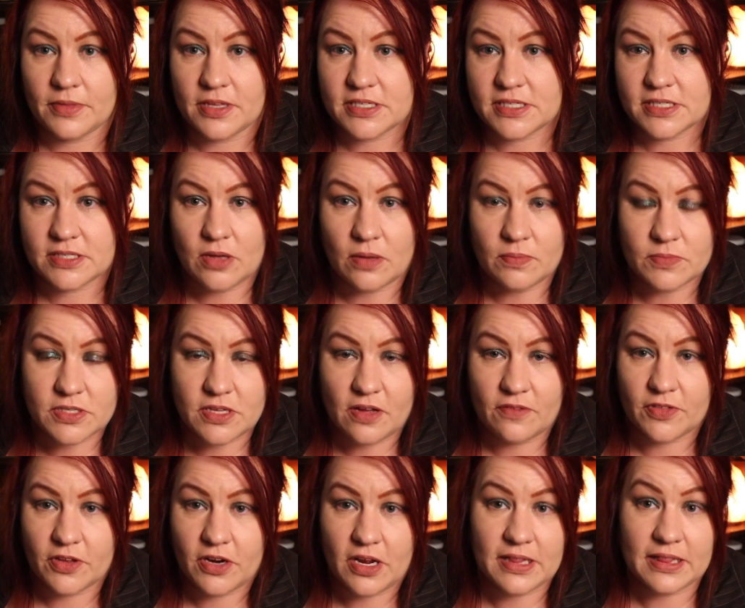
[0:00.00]
There's some
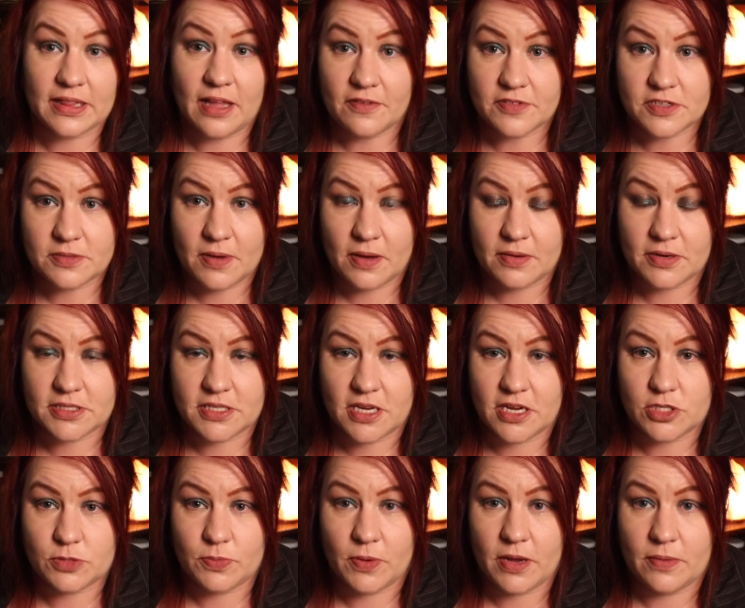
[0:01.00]
stuff that I'd love to be able to
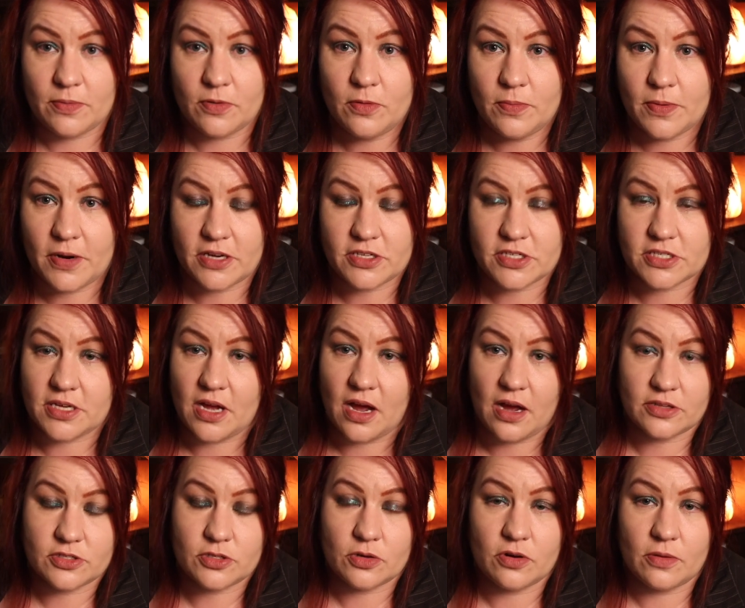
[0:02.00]
teach people, but I just
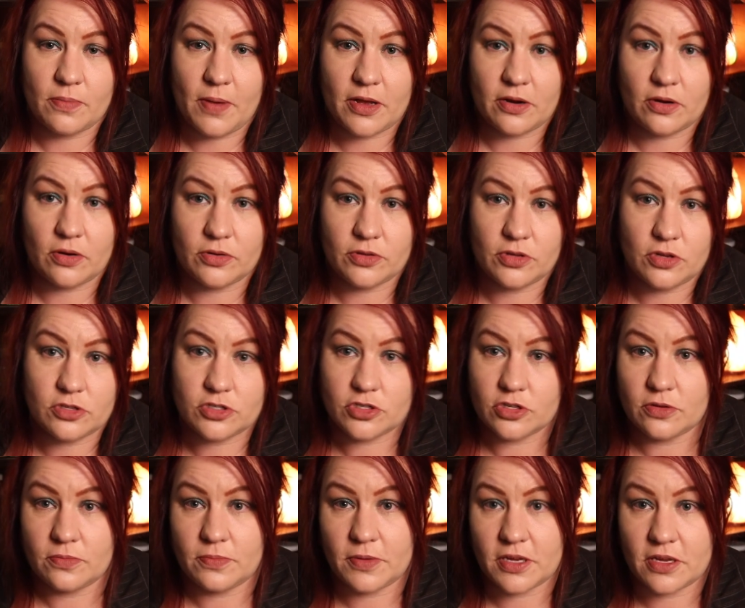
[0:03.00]
can't talk about it on
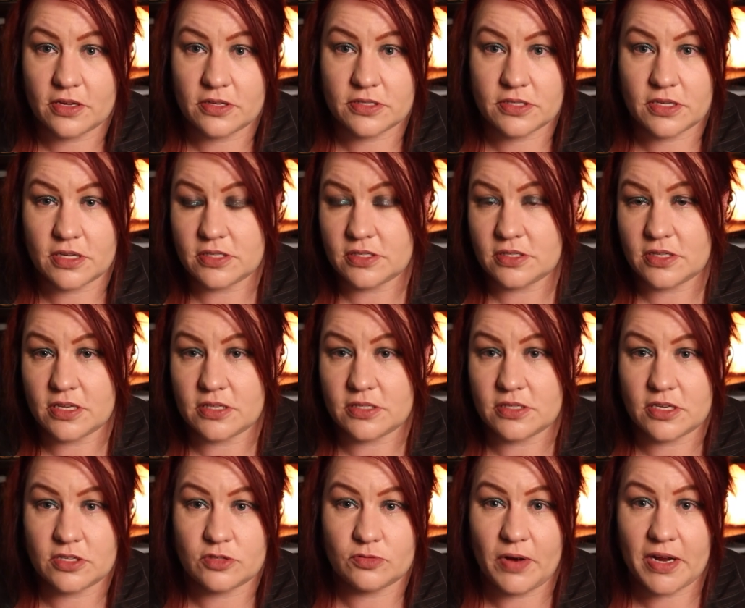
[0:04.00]
YouTube because
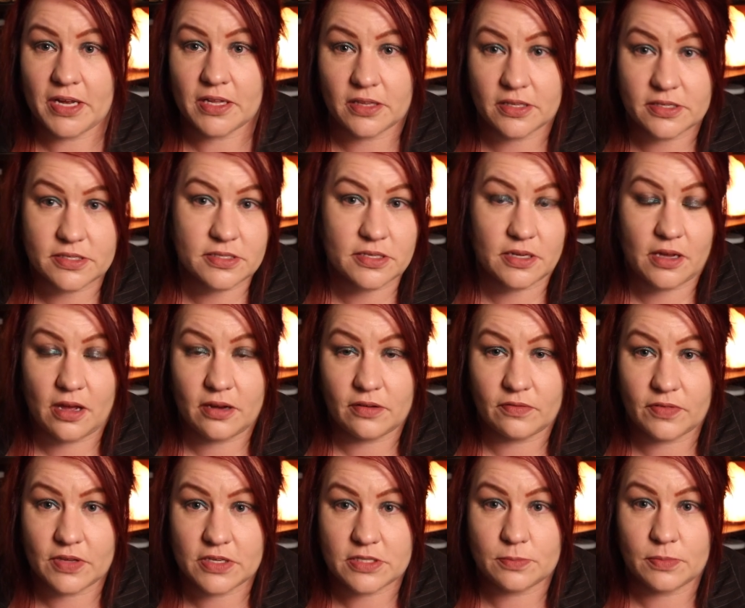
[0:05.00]
it's reckless to kind
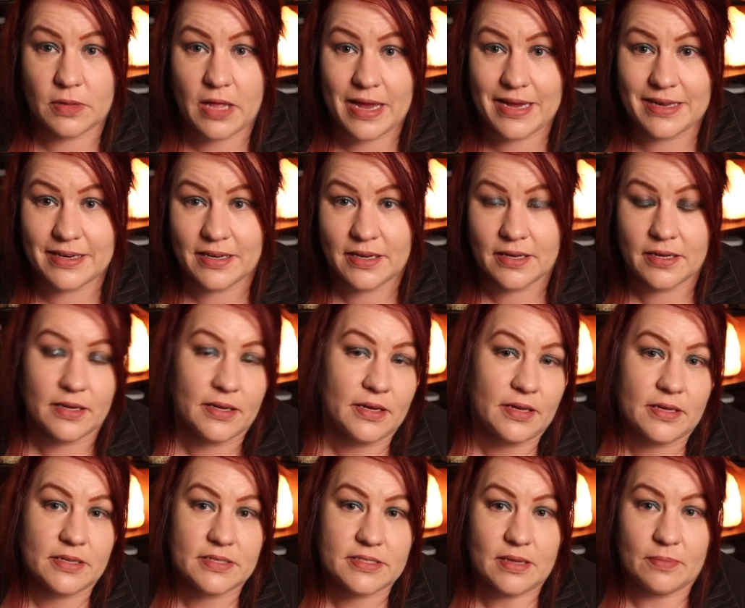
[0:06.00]
of explain
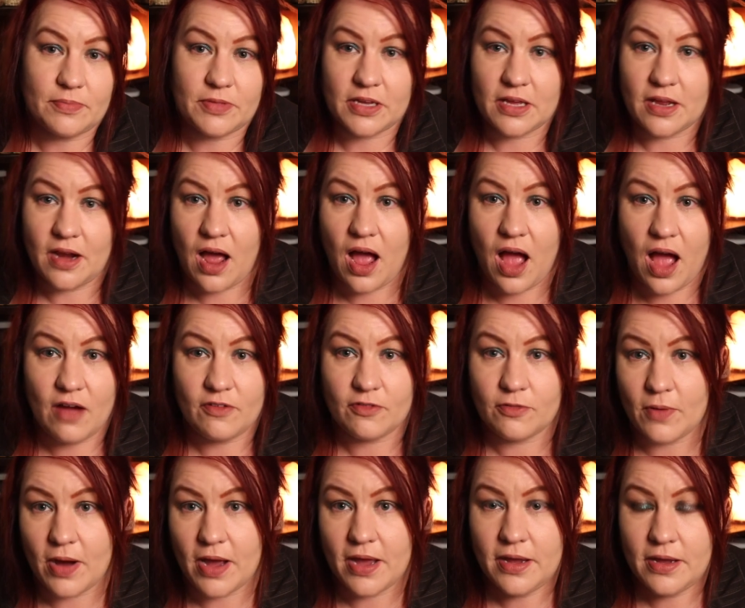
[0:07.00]
something in a half
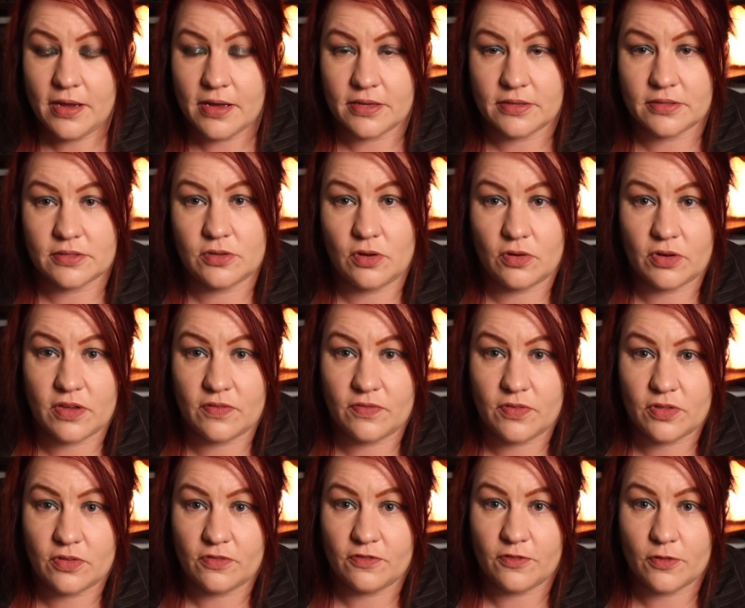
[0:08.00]
way and not give
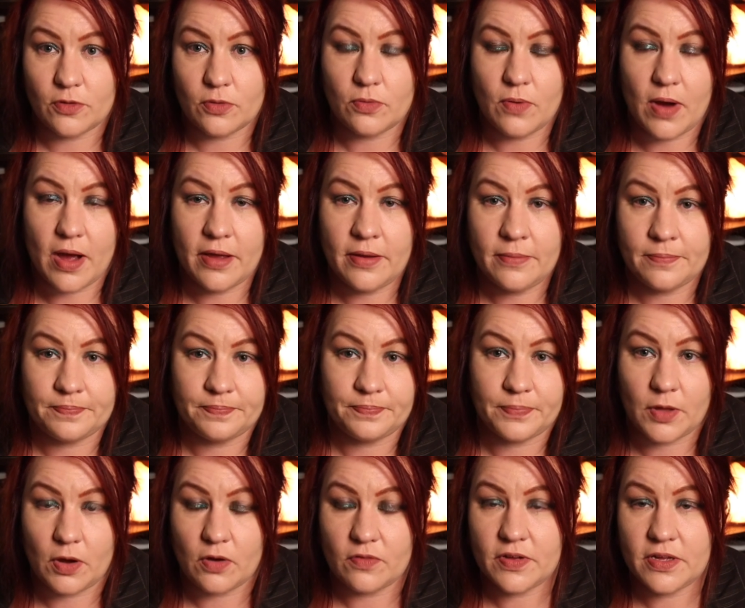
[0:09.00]
you the full way
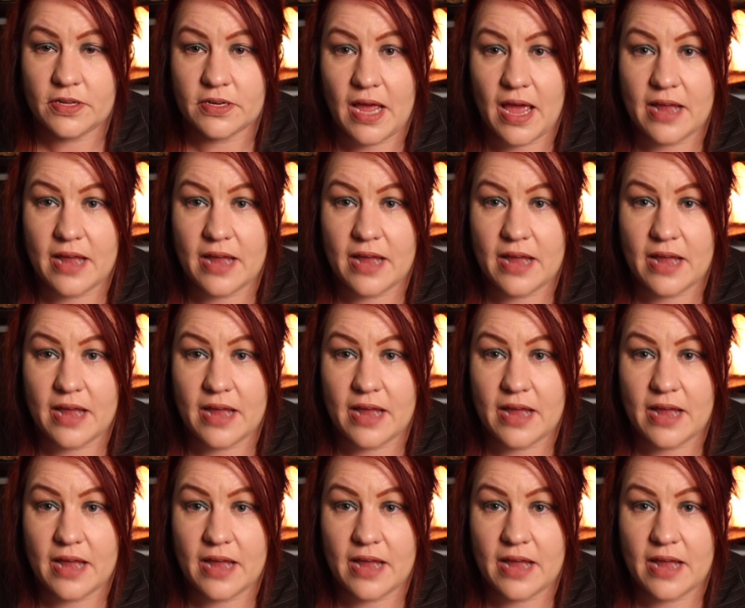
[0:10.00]
of it.